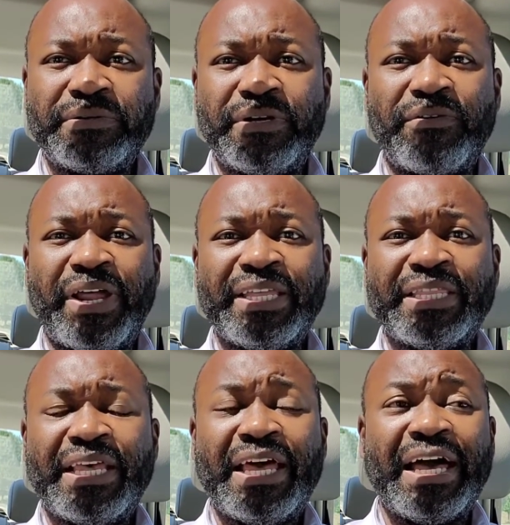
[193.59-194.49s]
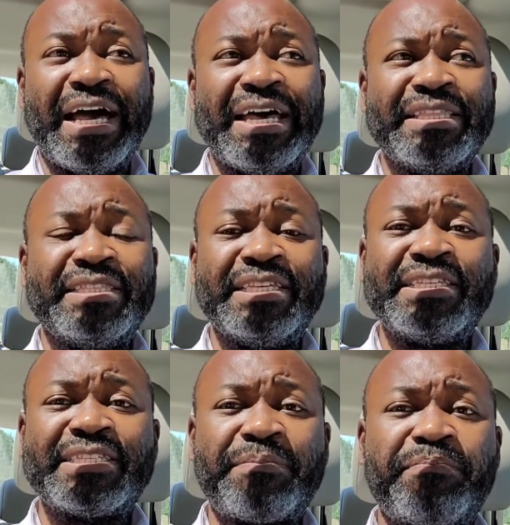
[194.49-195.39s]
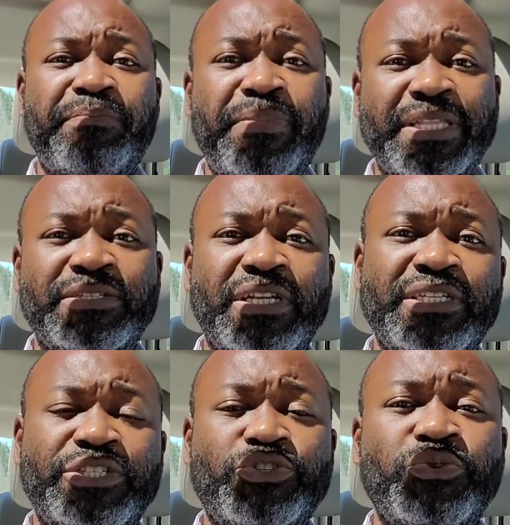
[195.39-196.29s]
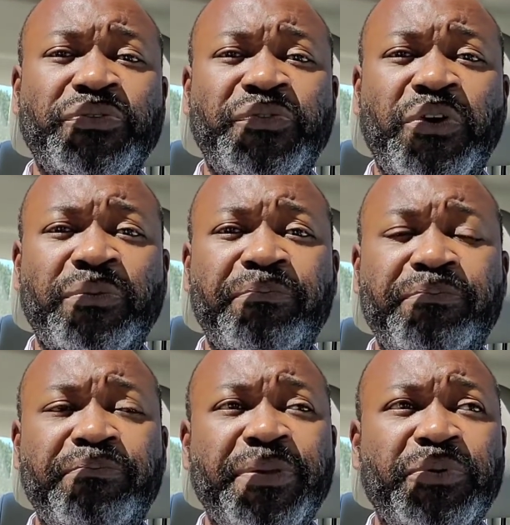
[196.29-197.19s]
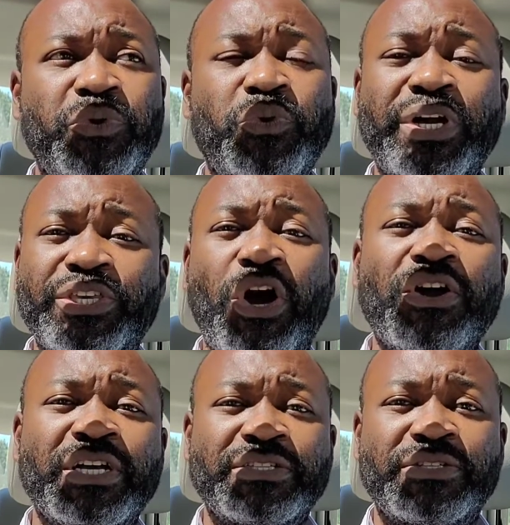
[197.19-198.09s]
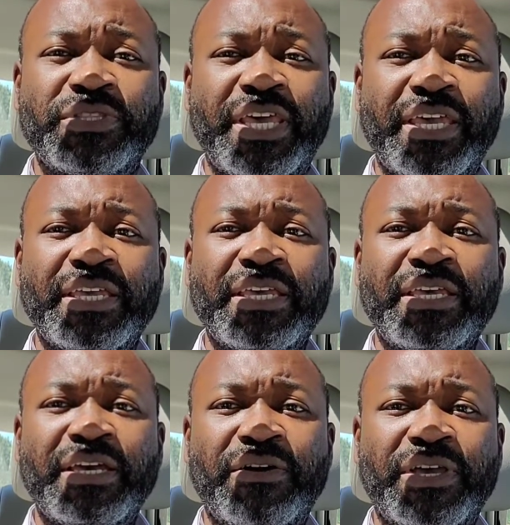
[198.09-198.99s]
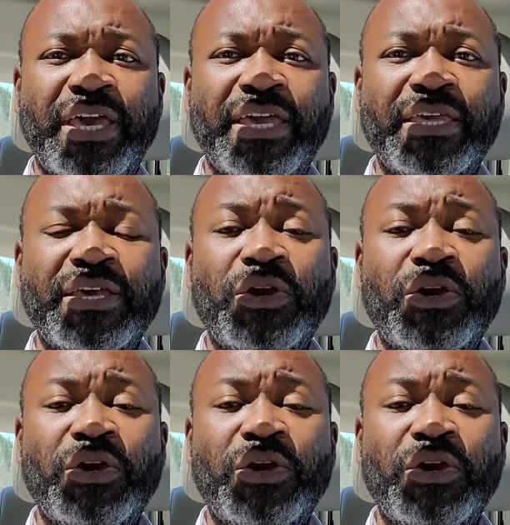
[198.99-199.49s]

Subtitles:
All right, and this is particularly true for people who are younger today, okay?